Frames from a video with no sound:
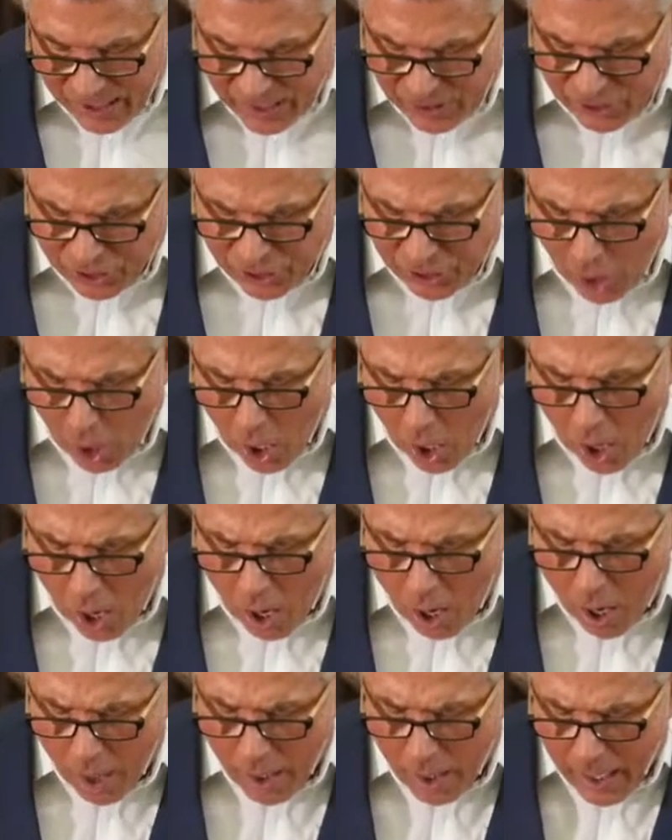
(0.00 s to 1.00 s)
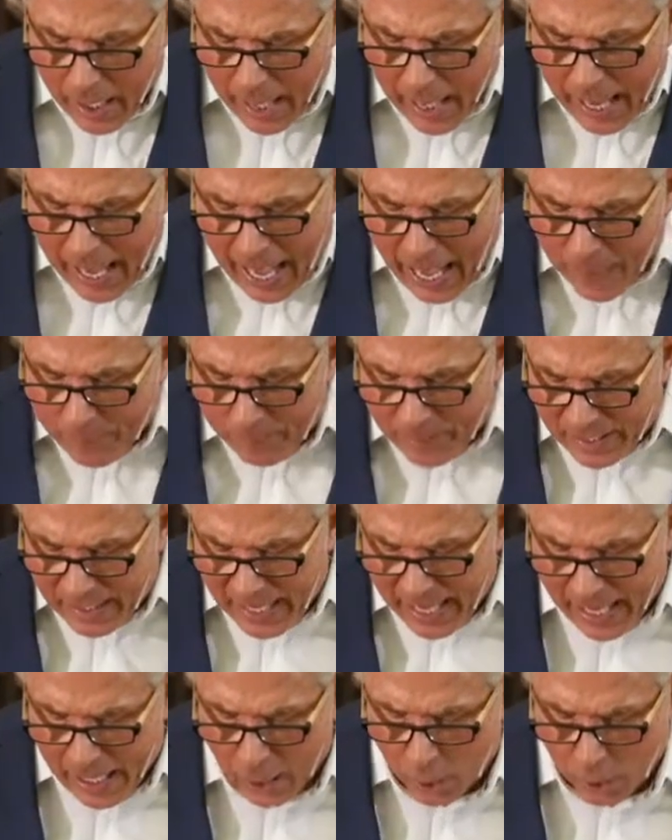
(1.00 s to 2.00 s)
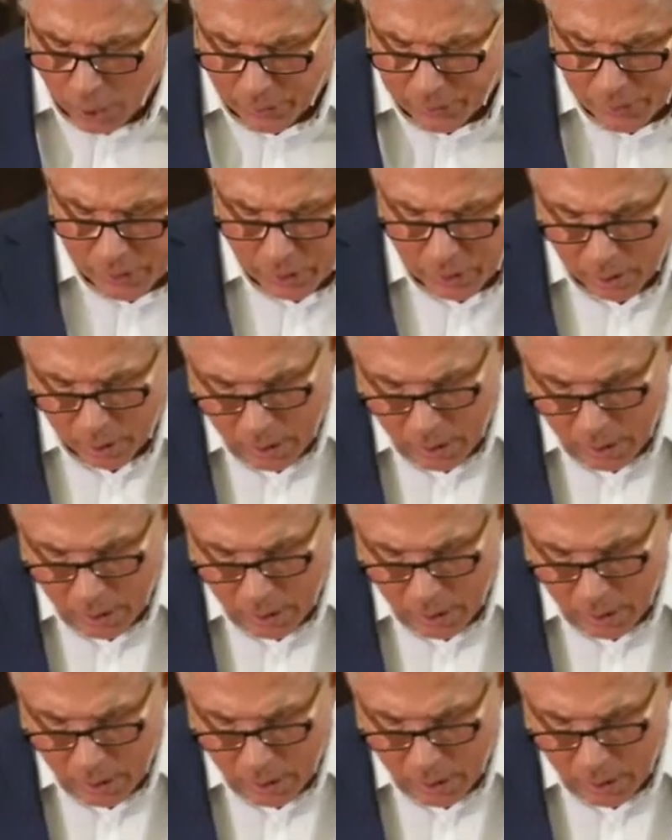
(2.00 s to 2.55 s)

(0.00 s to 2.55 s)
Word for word: he saw and beheld